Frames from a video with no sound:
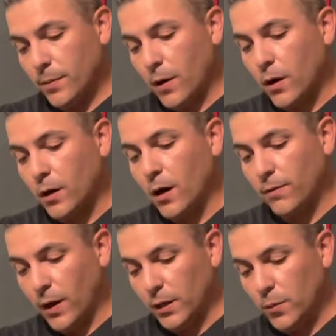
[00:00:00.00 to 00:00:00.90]
alcohol
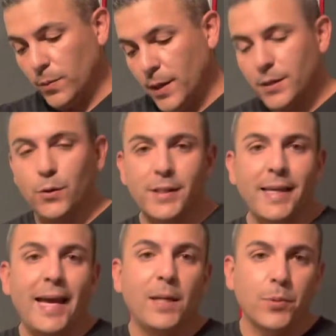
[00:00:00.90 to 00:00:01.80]
volume. So it's an
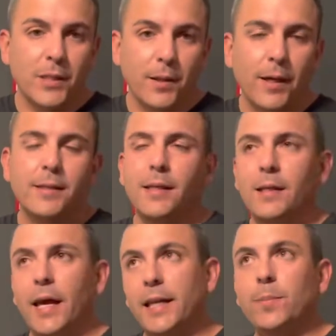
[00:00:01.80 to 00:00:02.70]
80%, it's
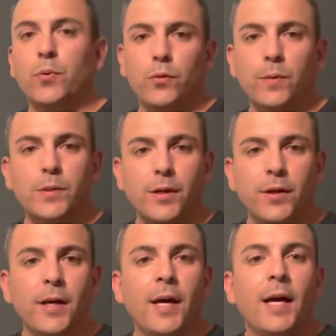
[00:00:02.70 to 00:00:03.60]
an 80 proof, I'm sorry.